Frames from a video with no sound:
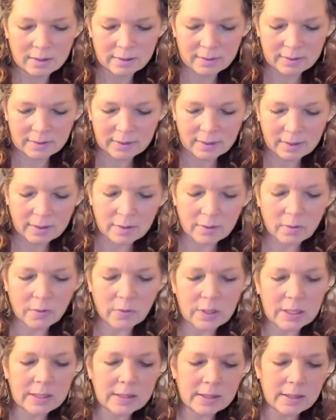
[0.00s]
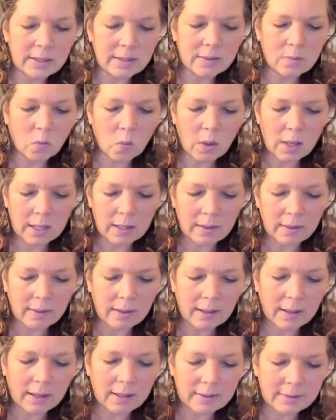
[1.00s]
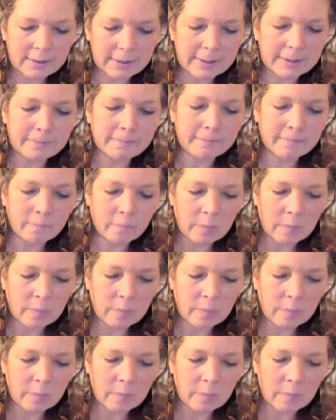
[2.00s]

So this is one that